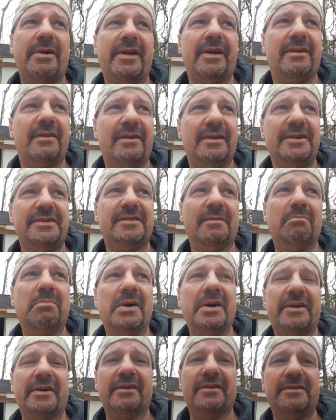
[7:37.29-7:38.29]
down at least a
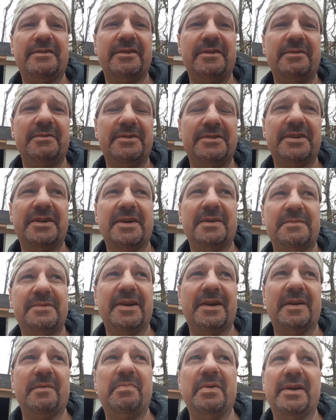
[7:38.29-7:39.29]
bucket or two when she comes
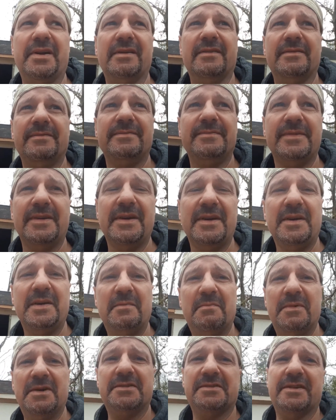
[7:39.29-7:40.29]
out to pick the
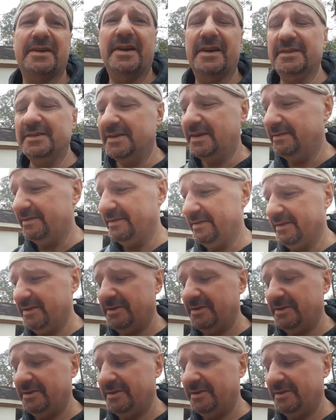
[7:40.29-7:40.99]
muscadines off of it.